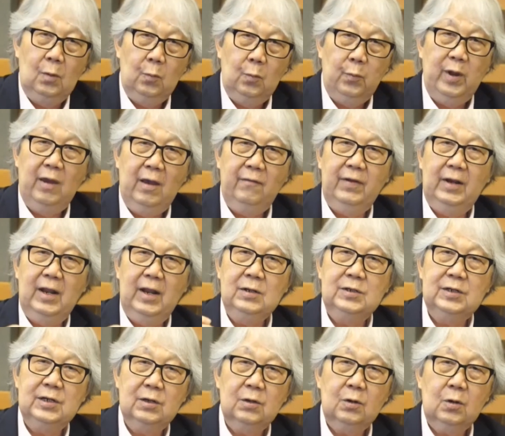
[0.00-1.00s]
We have an
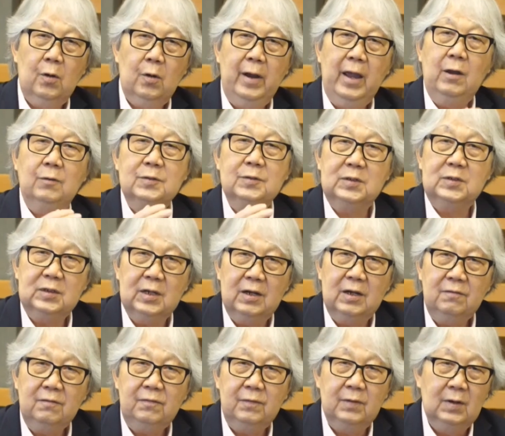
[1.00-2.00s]
NGO called
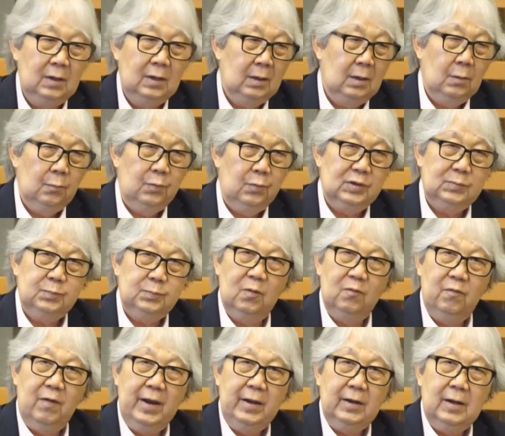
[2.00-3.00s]
HealthServe, which
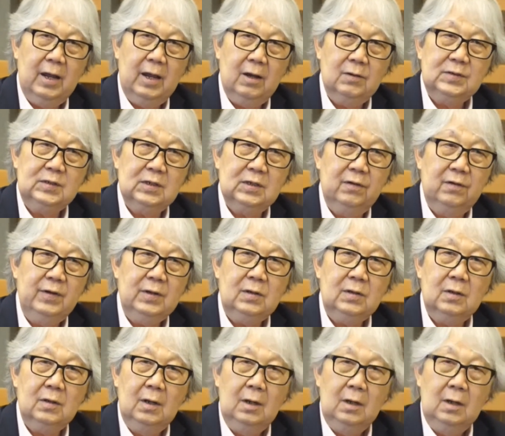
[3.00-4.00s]
provides health service
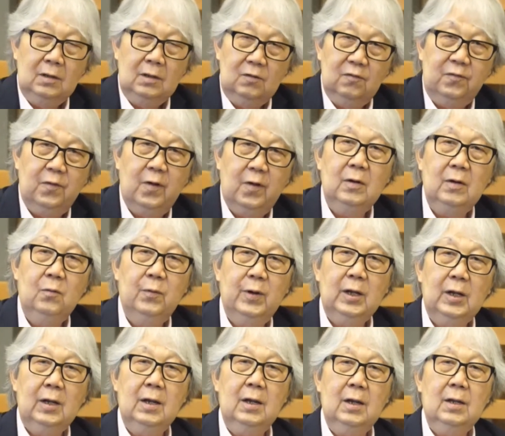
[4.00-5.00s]
to foreign
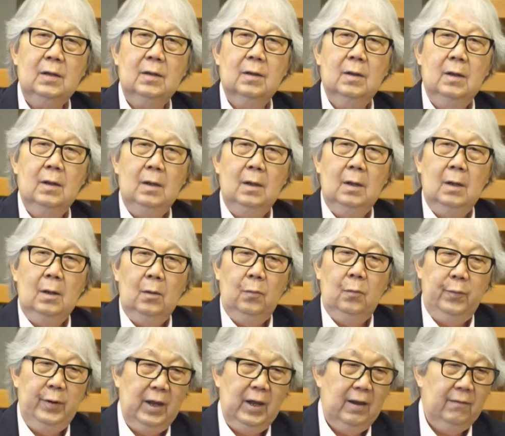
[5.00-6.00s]
workers.
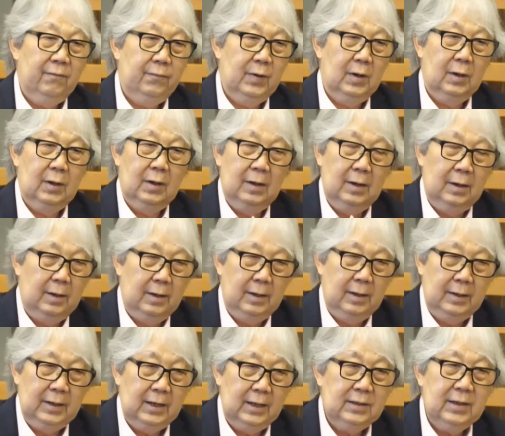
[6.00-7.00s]
We have
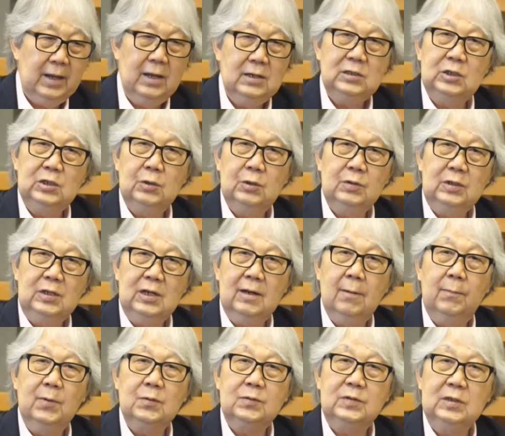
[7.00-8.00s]
another NGO,
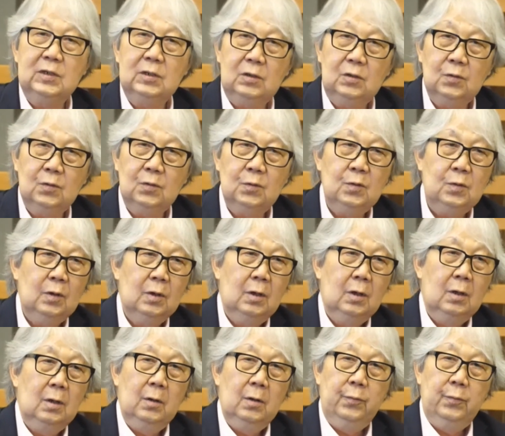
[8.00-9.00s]
TWC2,
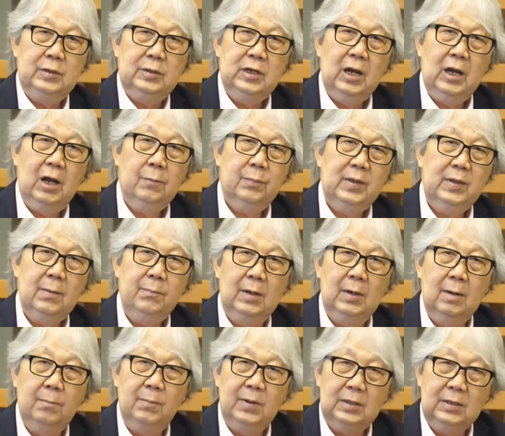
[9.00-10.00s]
which helps them
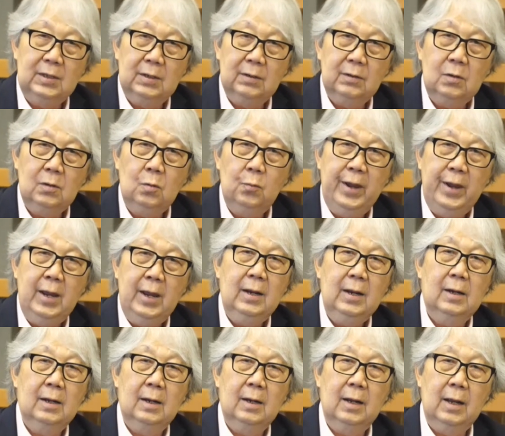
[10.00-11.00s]
in a material way
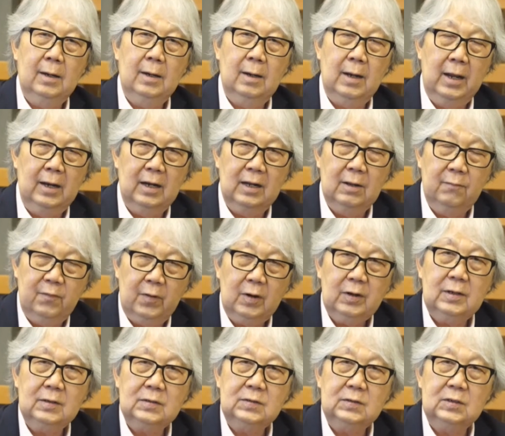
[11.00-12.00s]
and
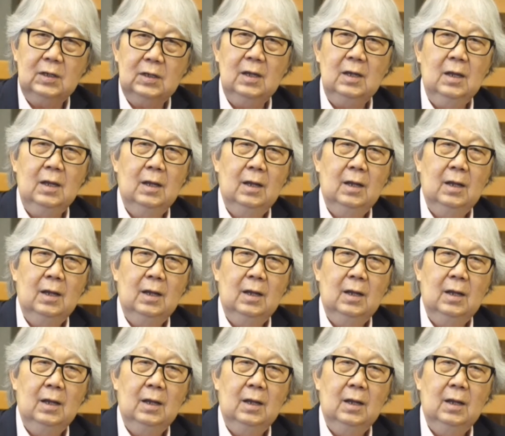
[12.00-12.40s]
advocacy.